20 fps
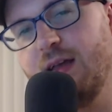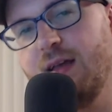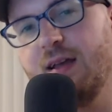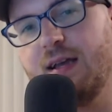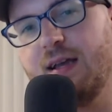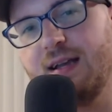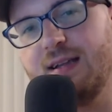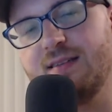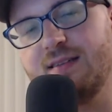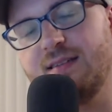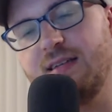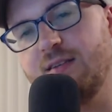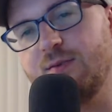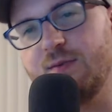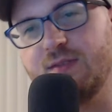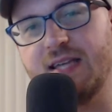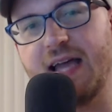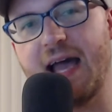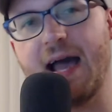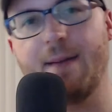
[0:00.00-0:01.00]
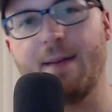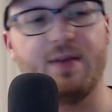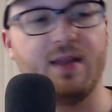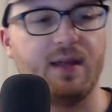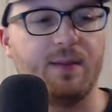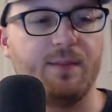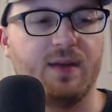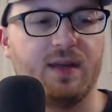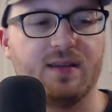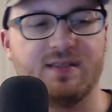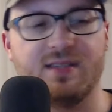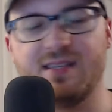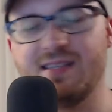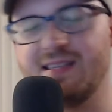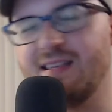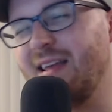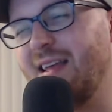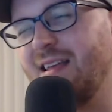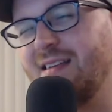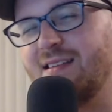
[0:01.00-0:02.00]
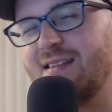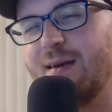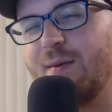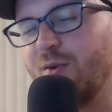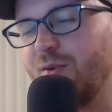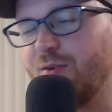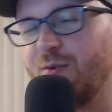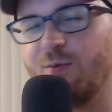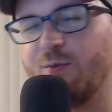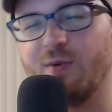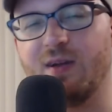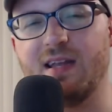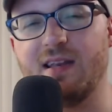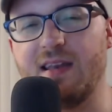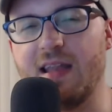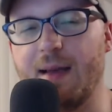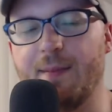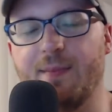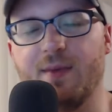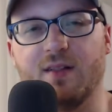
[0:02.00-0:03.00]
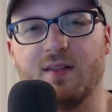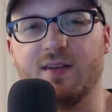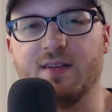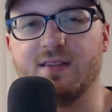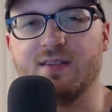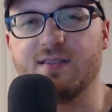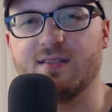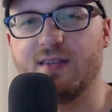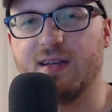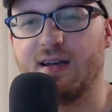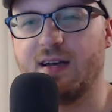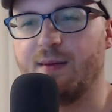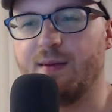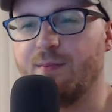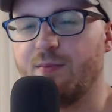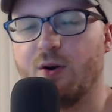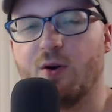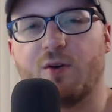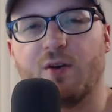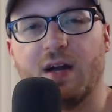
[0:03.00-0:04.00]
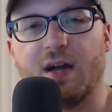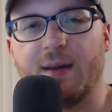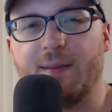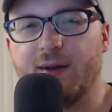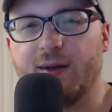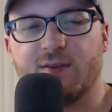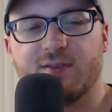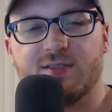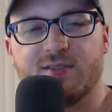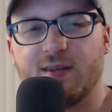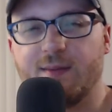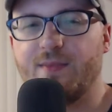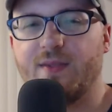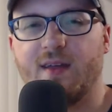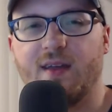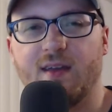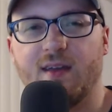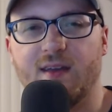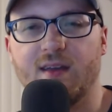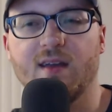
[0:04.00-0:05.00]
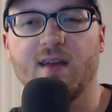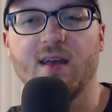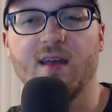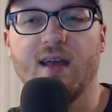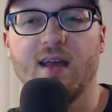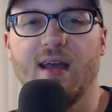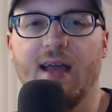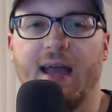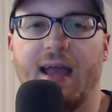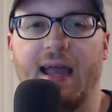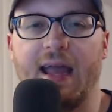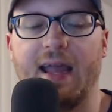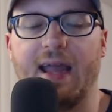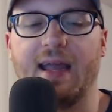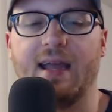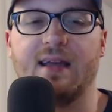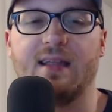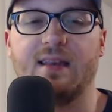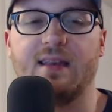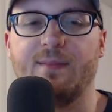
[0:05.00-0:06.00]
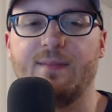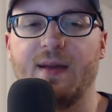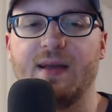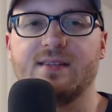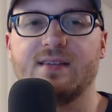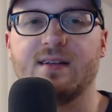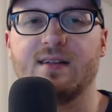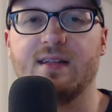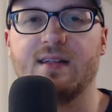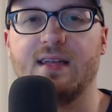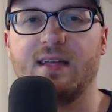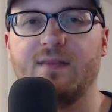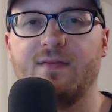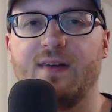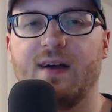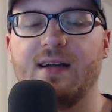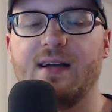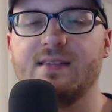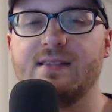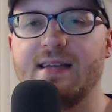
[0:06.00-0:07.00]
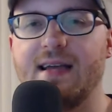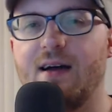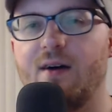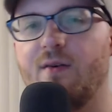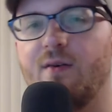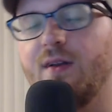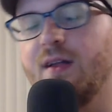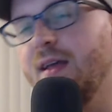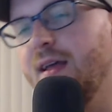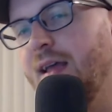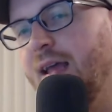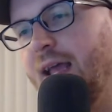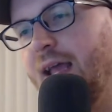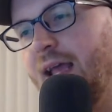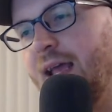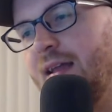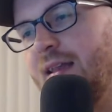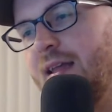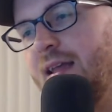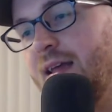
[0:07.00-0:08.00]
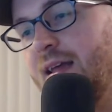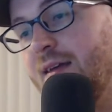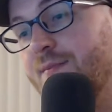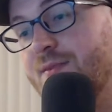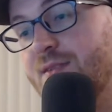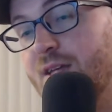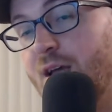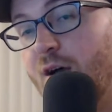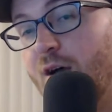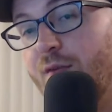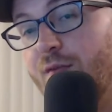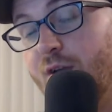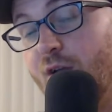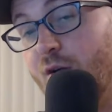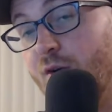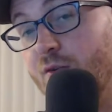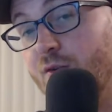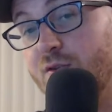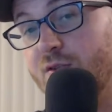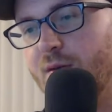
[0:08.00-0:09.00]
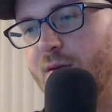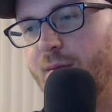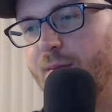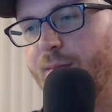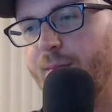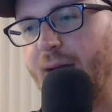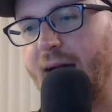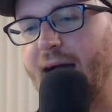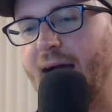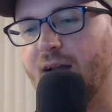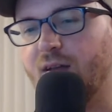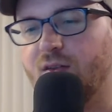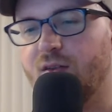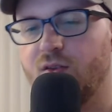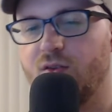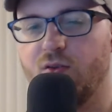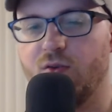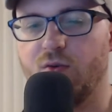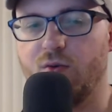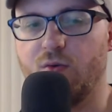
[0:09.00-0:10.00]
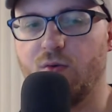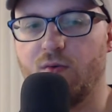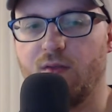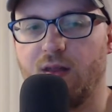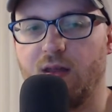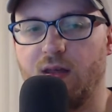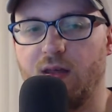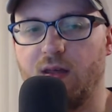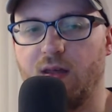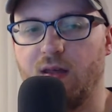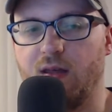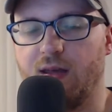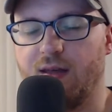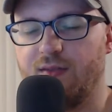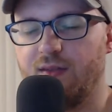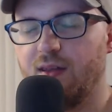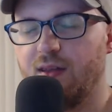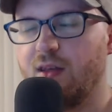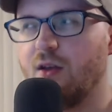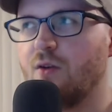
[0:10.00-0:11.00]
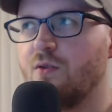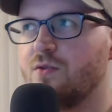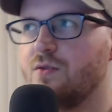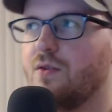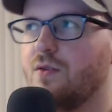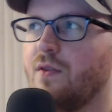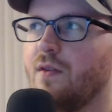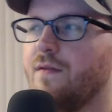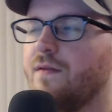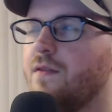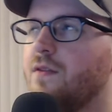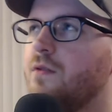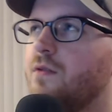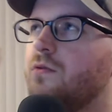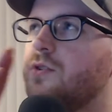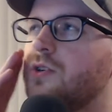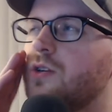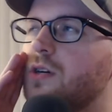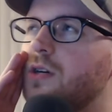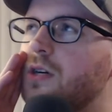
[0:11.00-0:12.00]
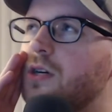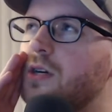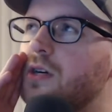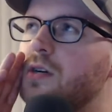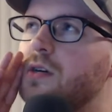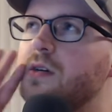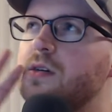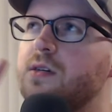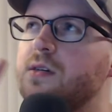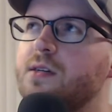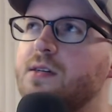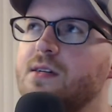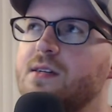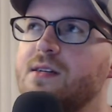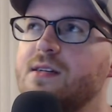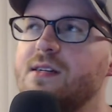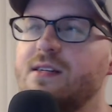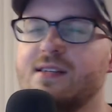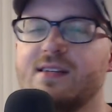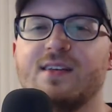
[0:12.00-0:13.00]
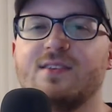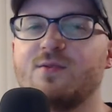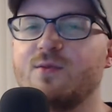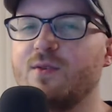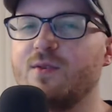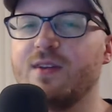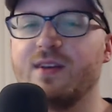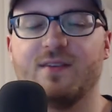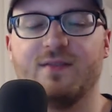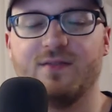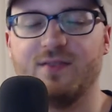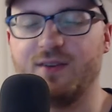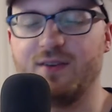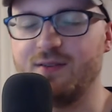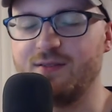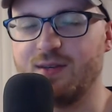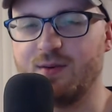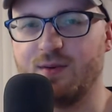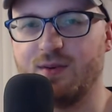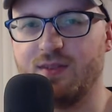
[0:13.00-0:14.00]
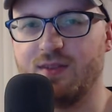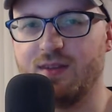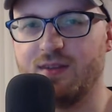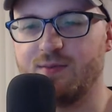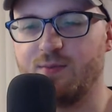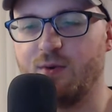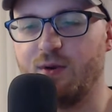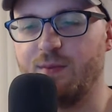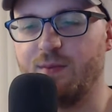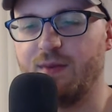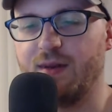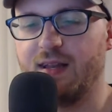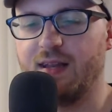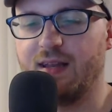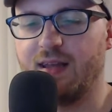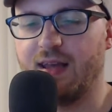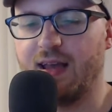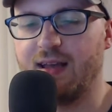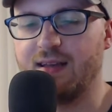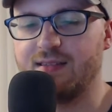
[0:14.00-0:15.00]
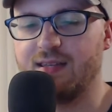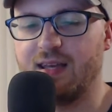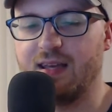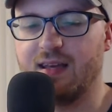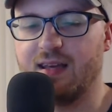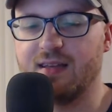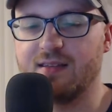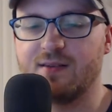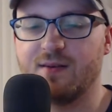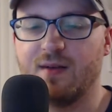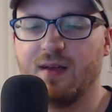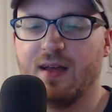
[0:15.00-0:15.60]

kind of sees what's happening because he's able to read Nebula's programming or something, and basically he finds out, and he himself goes back to I think he goes to the future. It gets really confusing with this point, but in any case, he gets